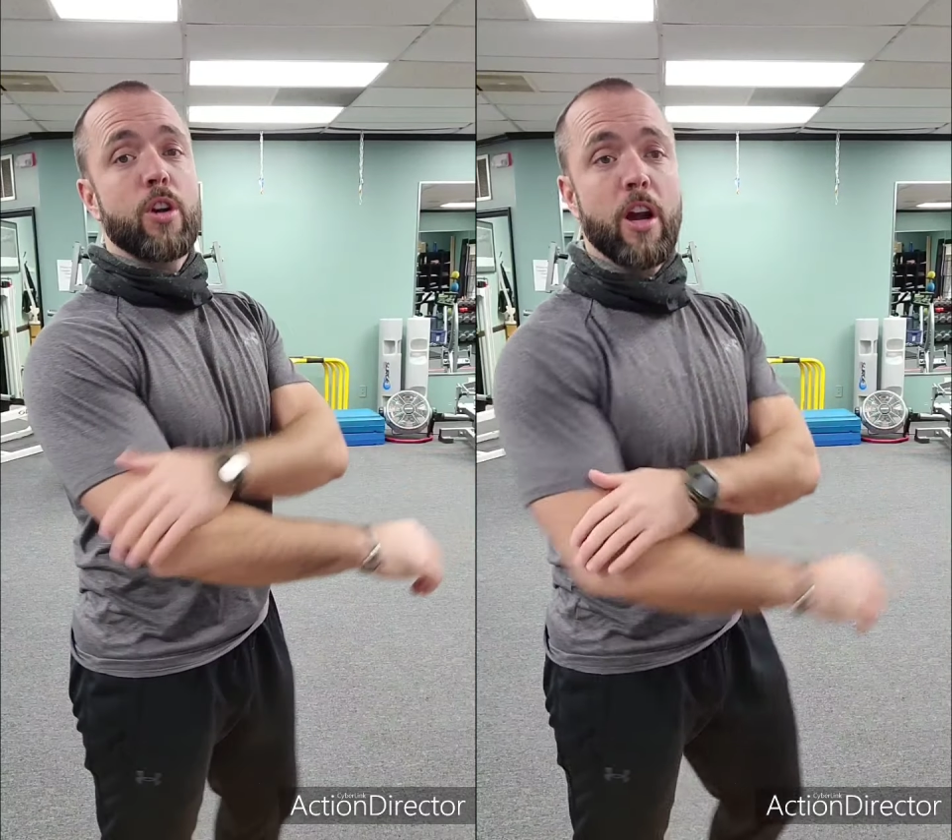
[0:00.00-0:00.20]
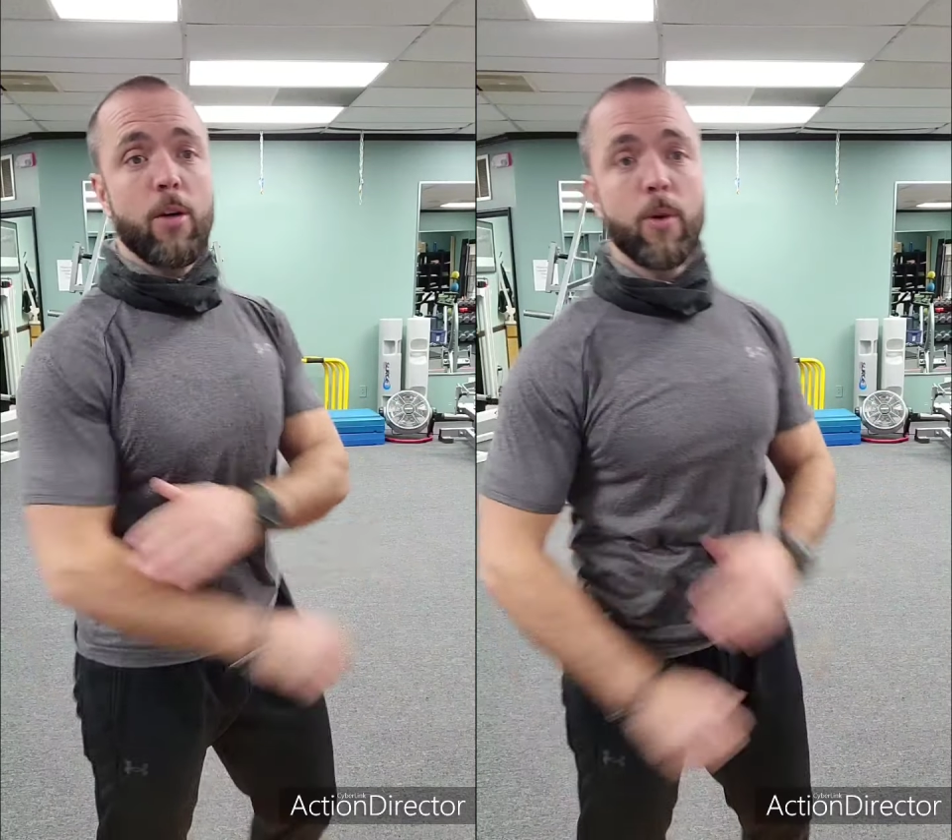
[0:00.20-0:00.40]

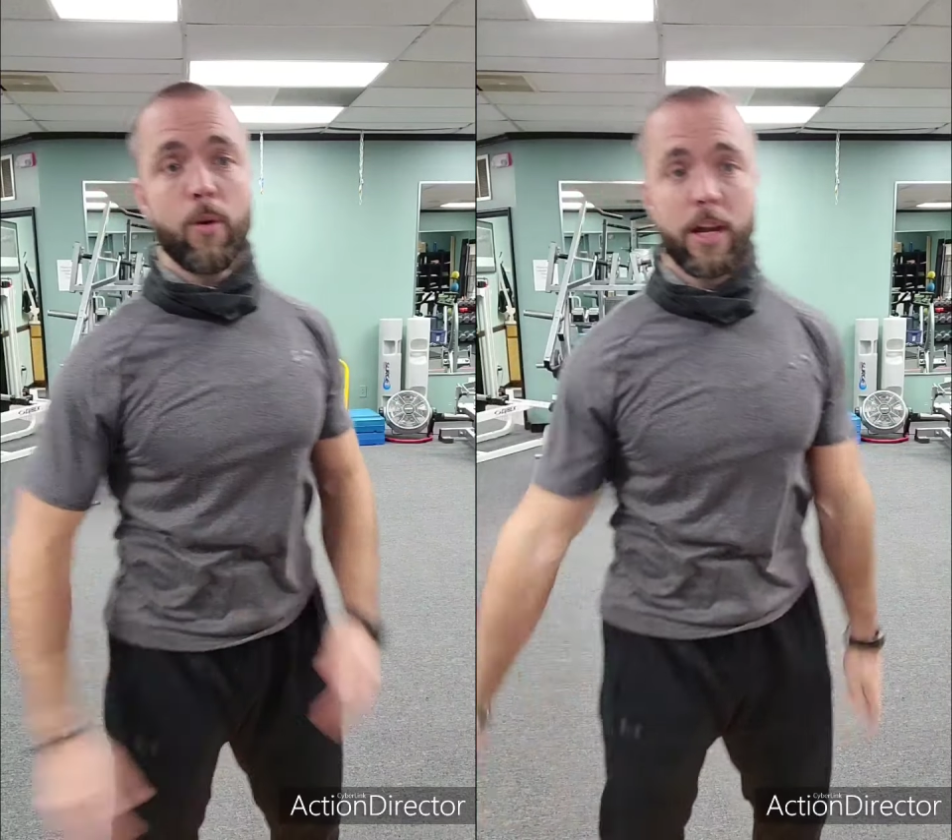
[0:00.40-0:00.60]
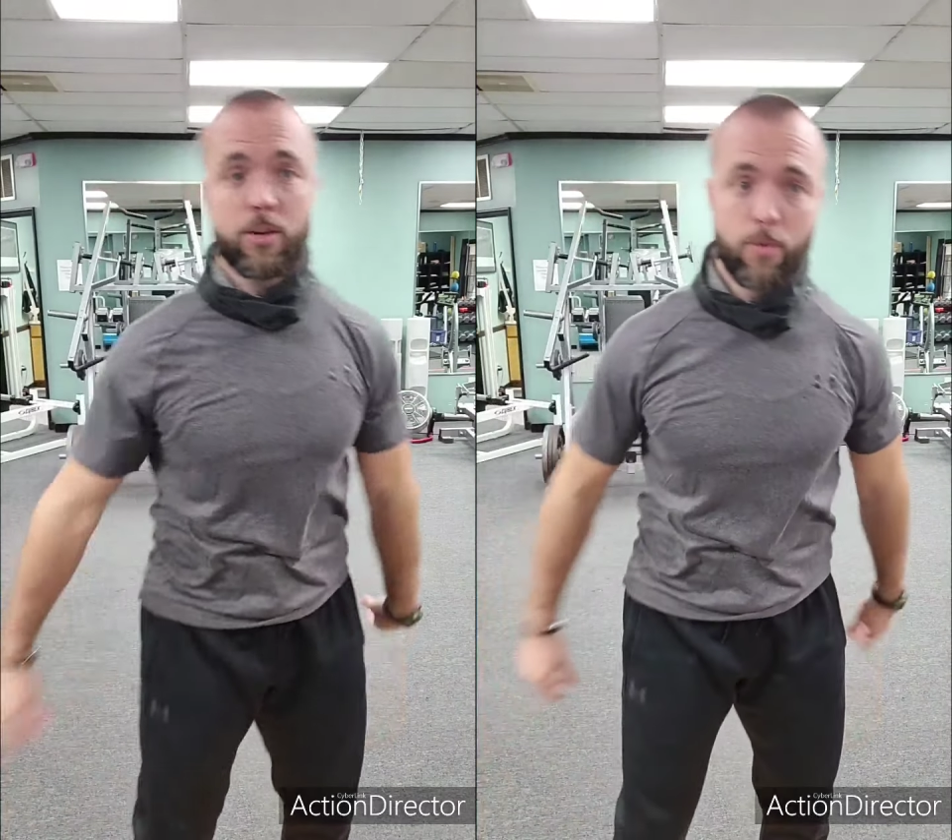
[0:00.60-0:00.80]
your
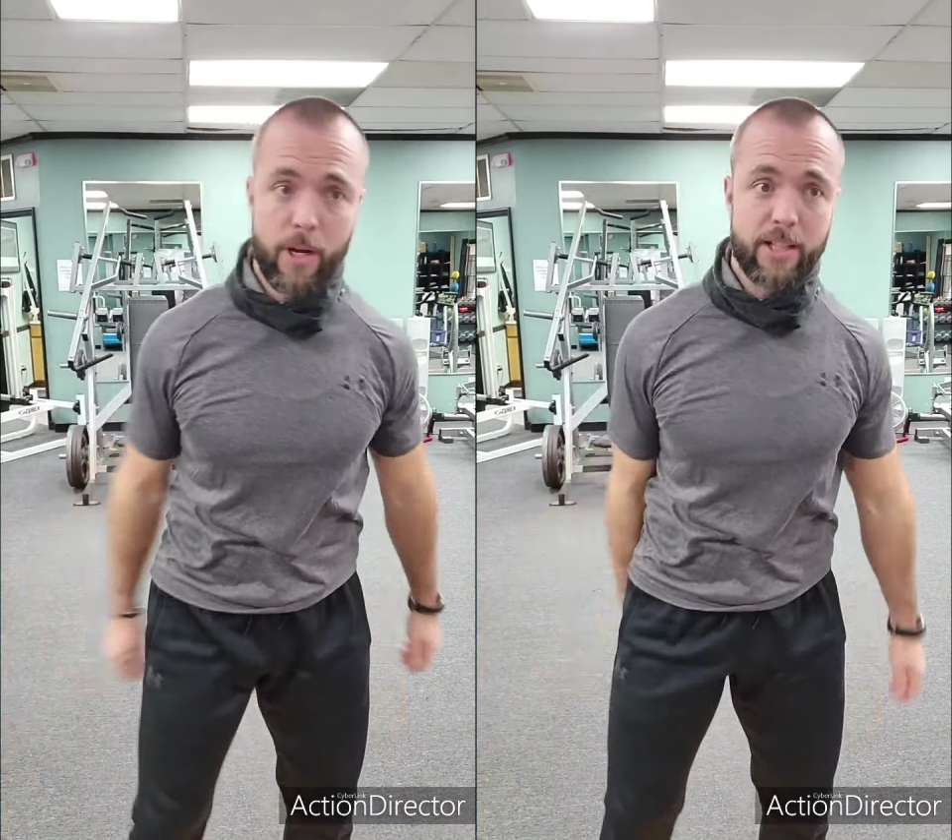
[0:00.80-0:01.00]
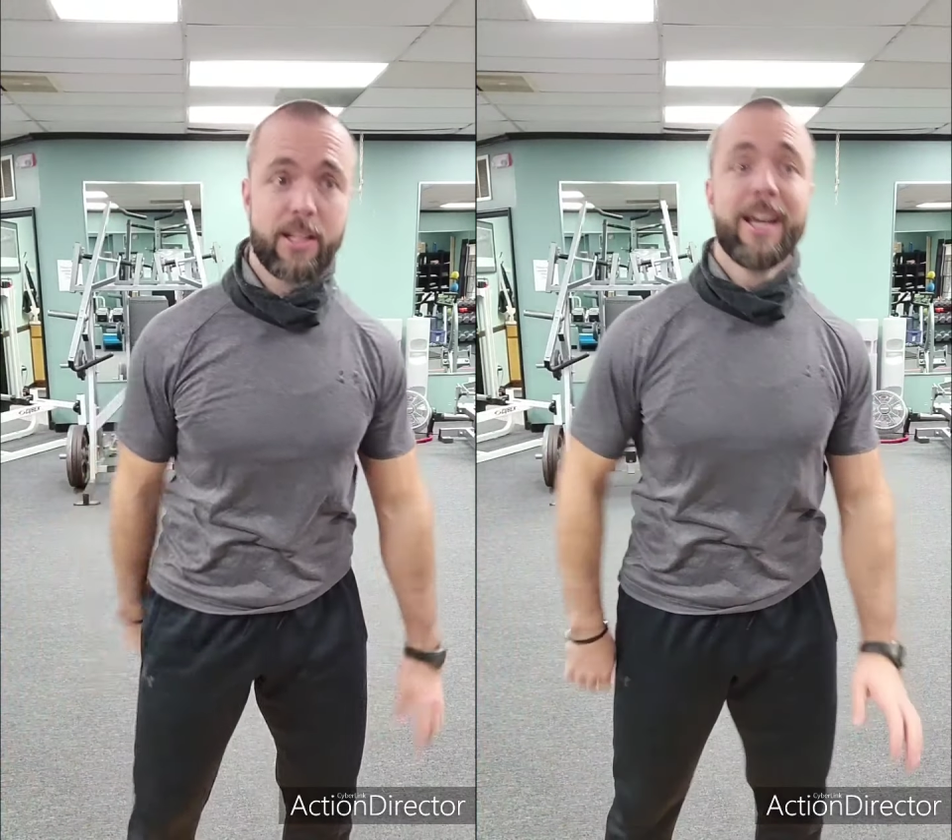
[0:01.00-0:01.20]
elbow, and your
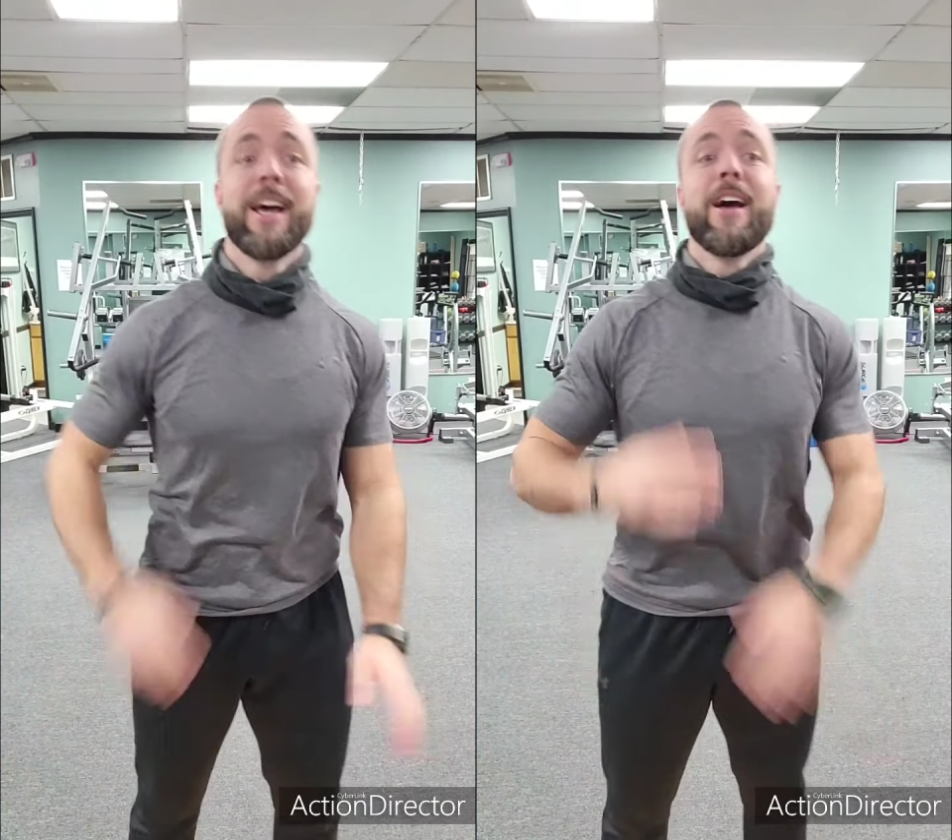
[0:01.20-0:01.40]
wrist.